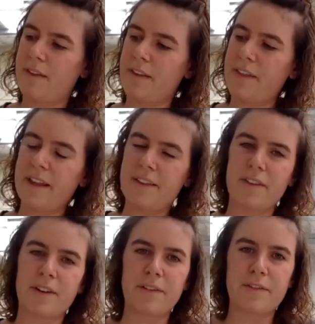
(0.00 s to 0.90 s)
that's
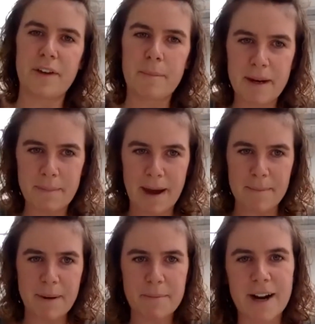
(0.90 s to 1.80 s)
sort of a bit about
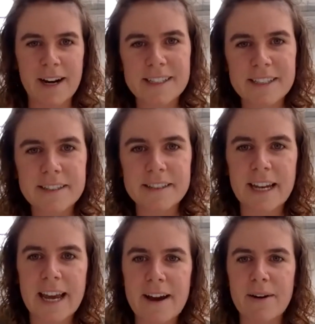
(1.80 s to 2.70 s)
my practice and
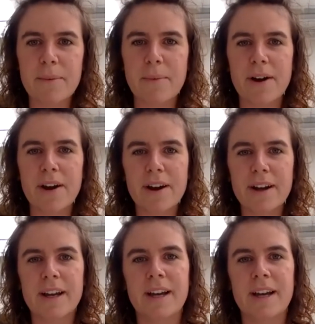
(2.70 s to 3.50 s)
how I work.